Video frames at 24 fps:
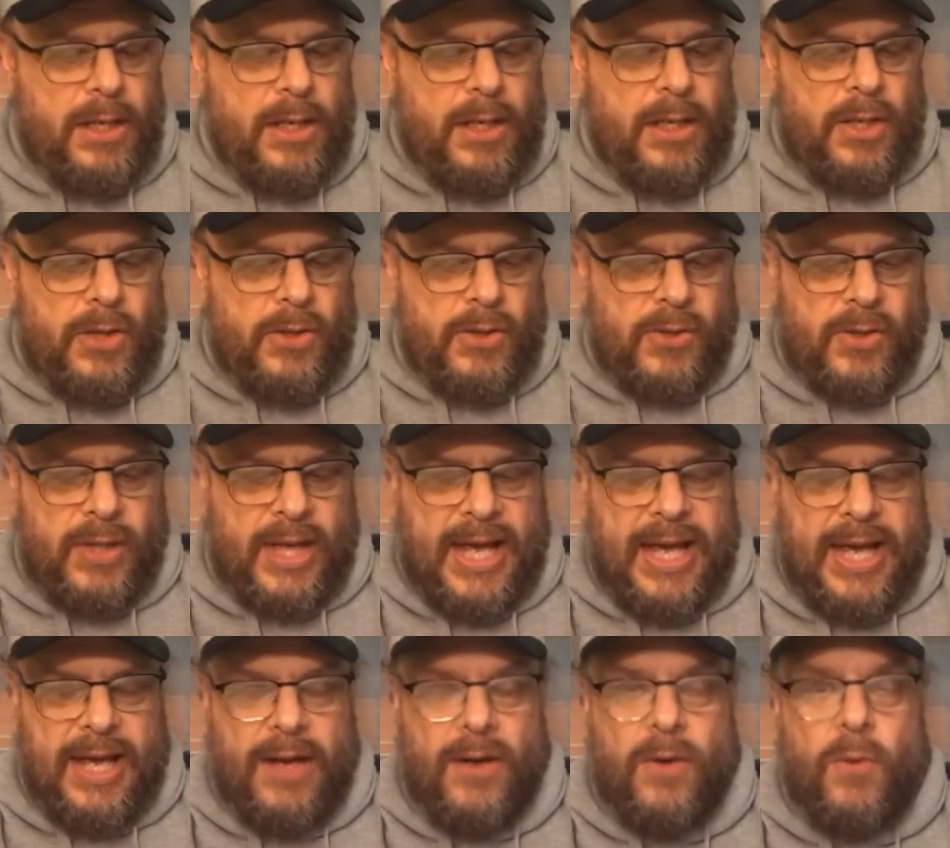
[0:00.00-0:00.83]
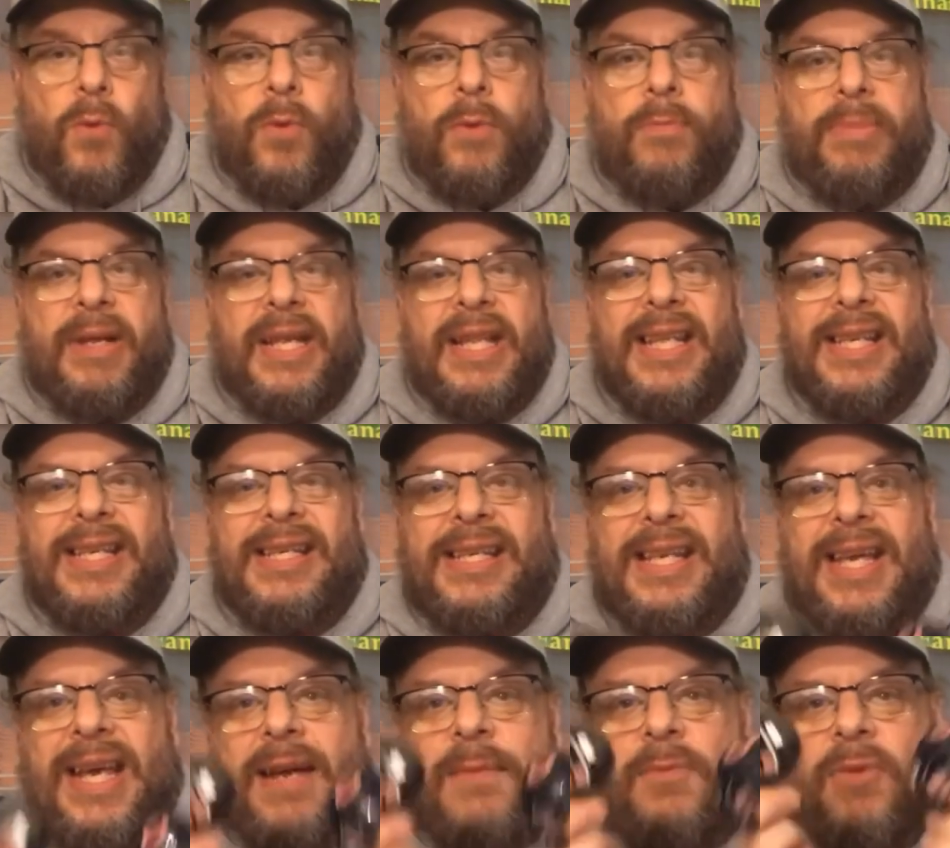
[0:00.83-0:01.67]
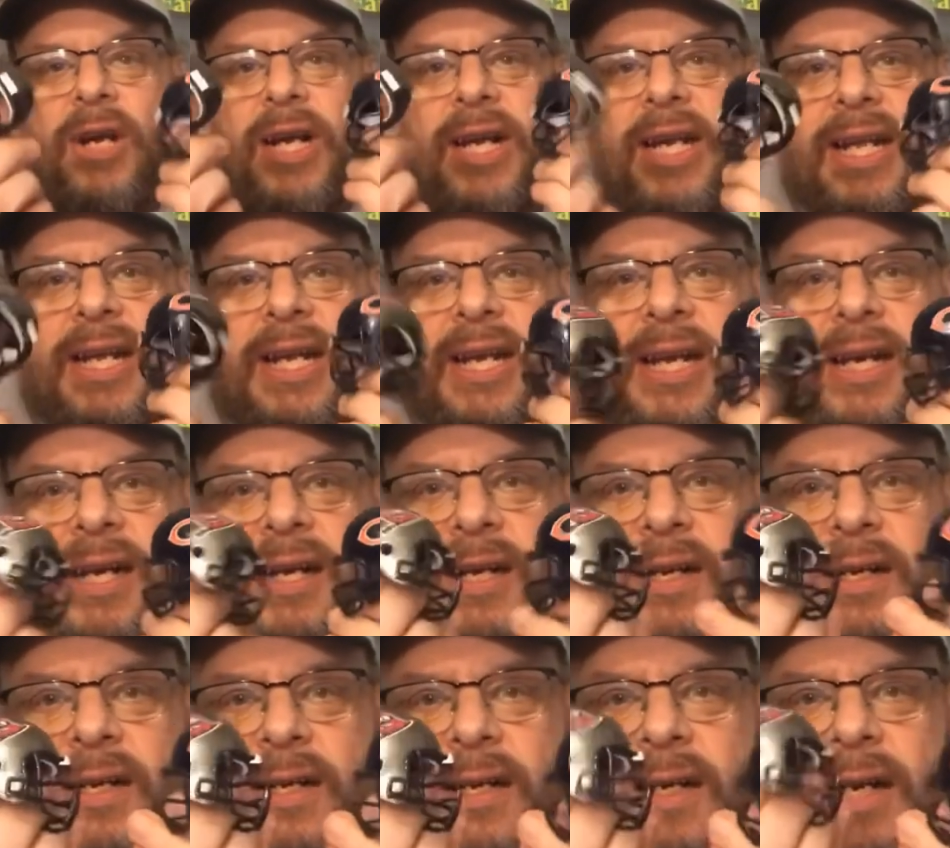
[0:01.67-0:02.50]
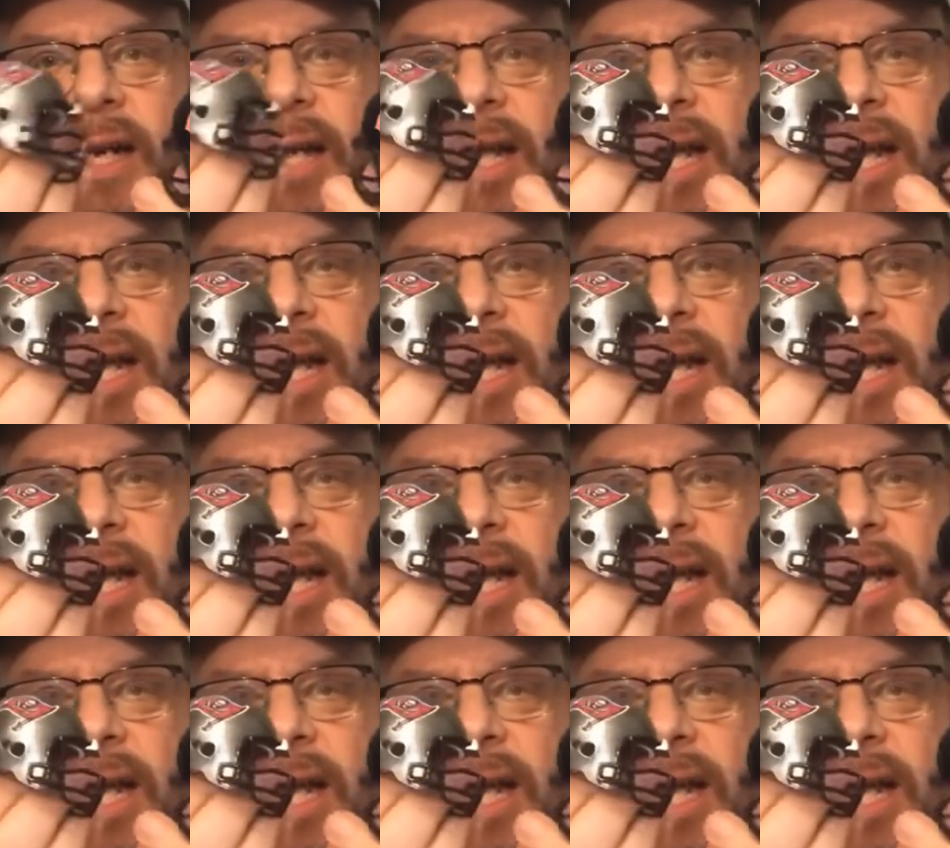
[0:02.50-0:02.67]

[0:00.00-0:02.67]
So that would be this game right here.